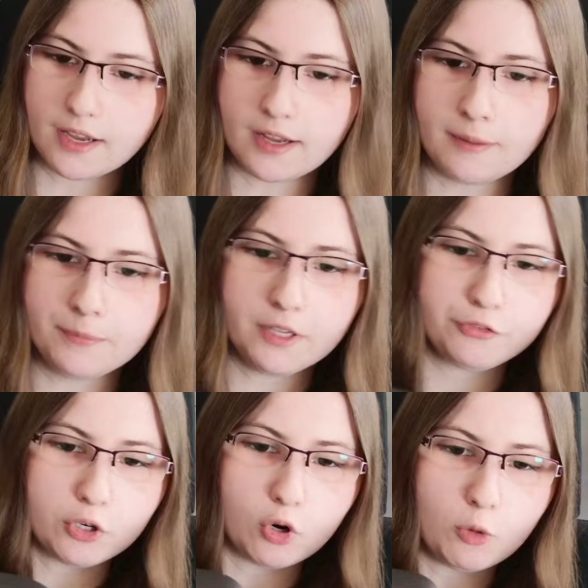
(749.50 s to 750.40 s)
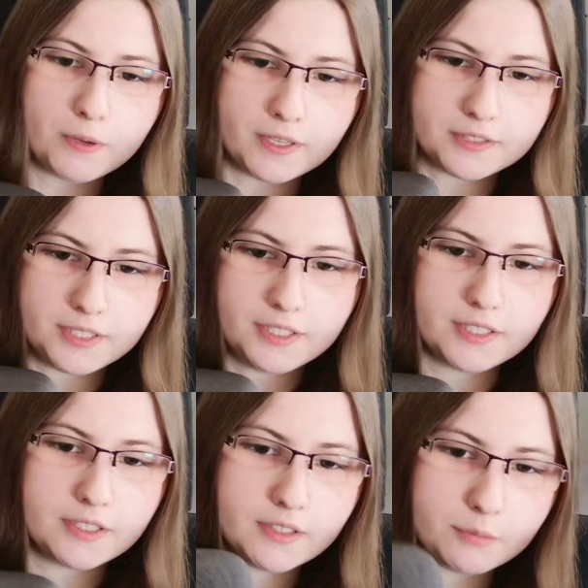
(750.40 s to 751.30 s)
If you open it
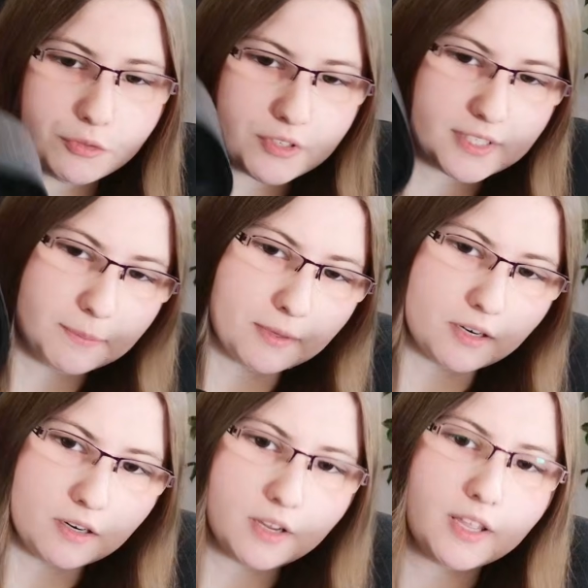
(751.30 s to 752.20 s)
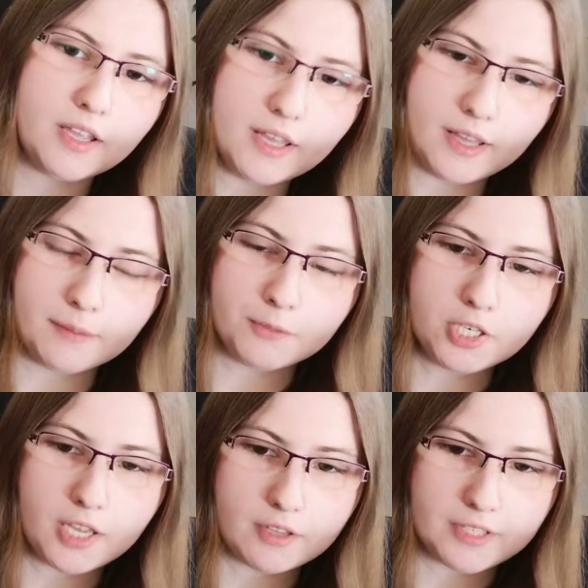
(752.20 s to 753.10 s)
here with a zipper,
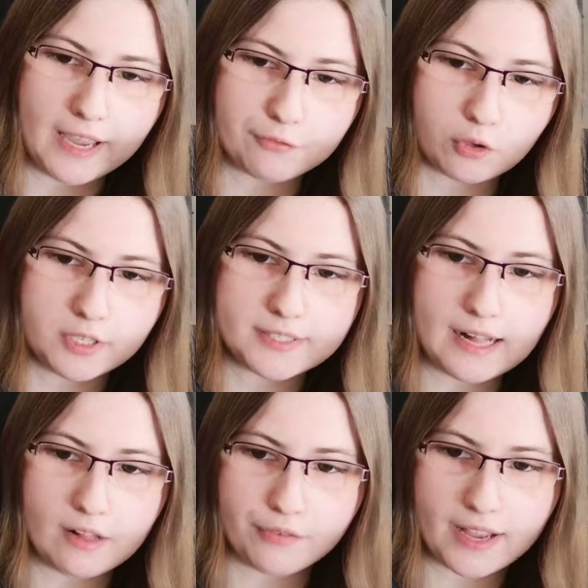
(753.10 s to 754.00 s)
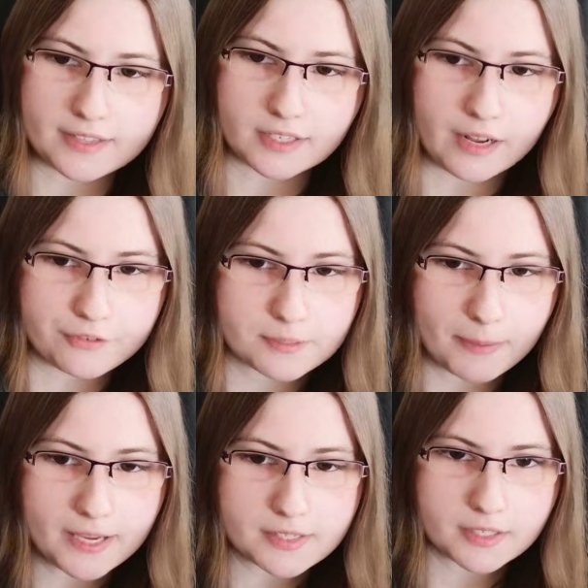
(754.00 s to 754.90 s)
the headphone itself has enough
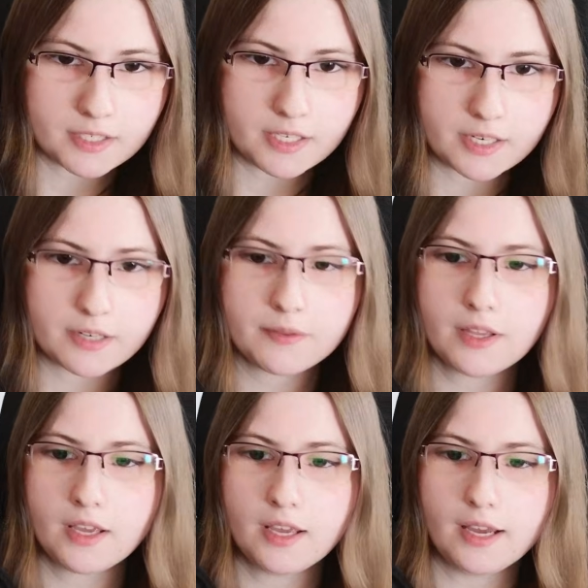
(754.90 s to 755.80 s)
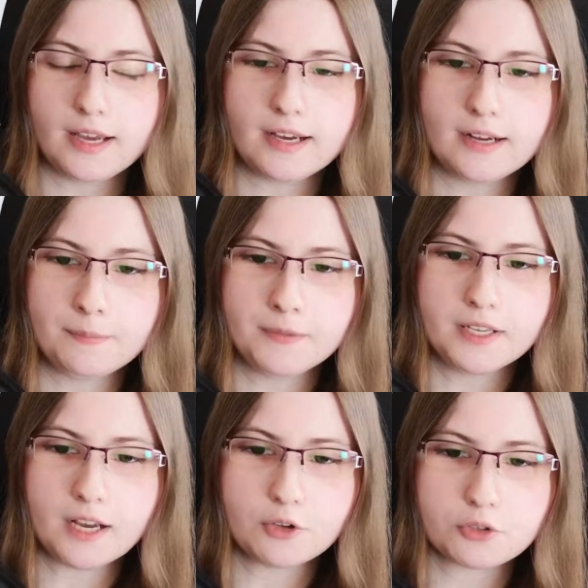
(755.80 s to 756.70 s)
space in here. It
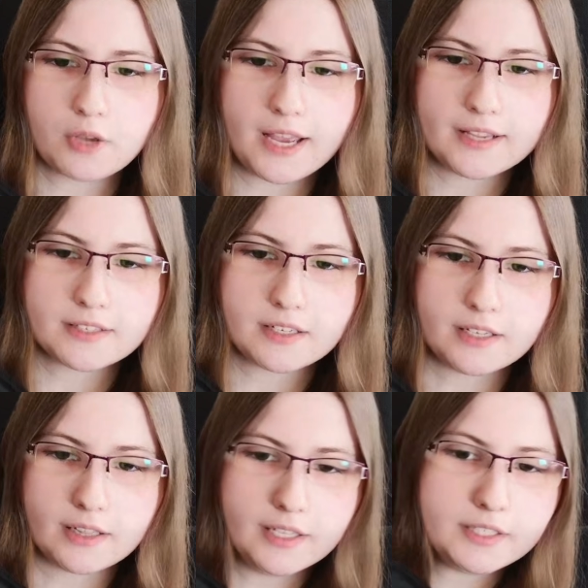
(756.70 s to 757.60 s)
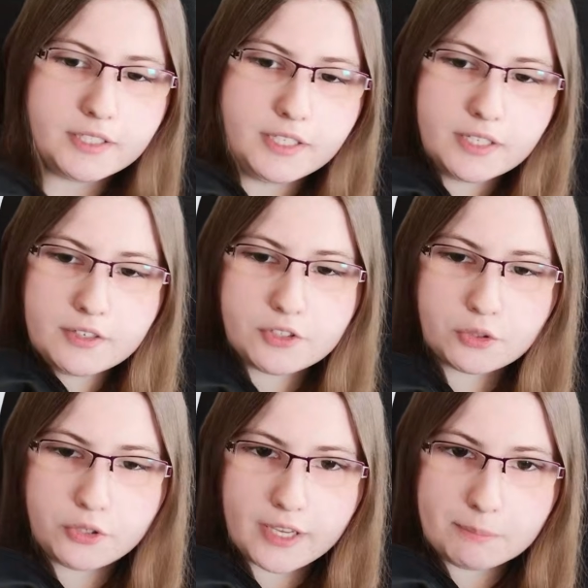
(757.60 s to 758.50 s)
also has a little lid here, so
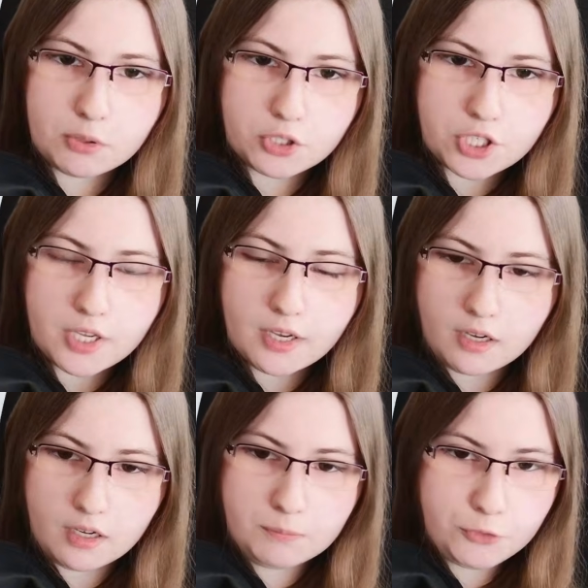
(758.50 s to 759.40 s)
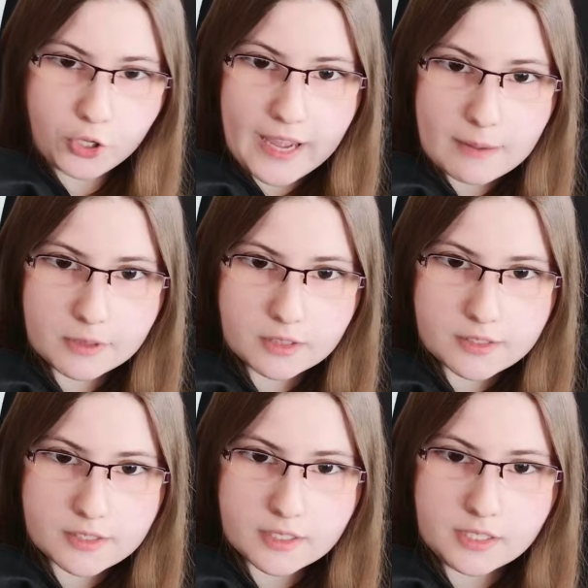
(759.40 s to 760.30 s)
you can put your
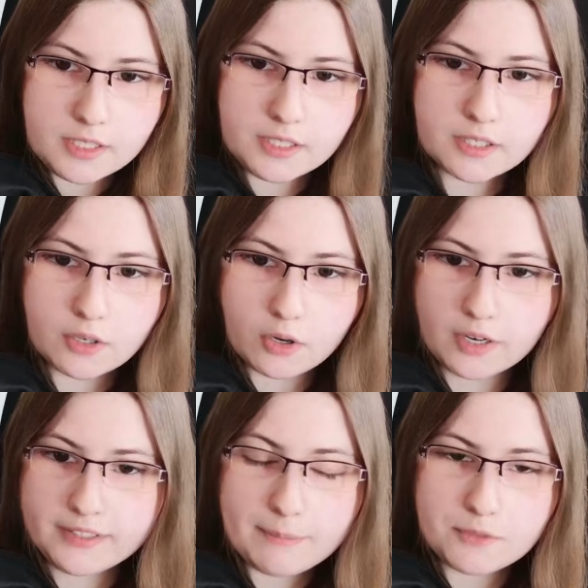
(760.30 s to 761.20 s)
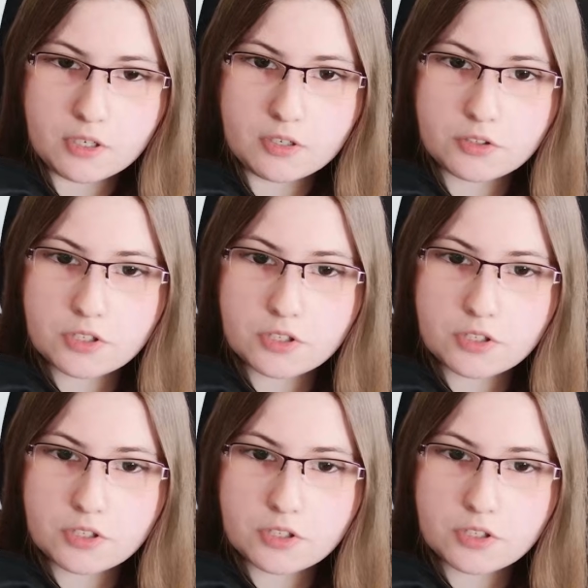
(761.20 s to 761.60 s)
cables in here or adapters.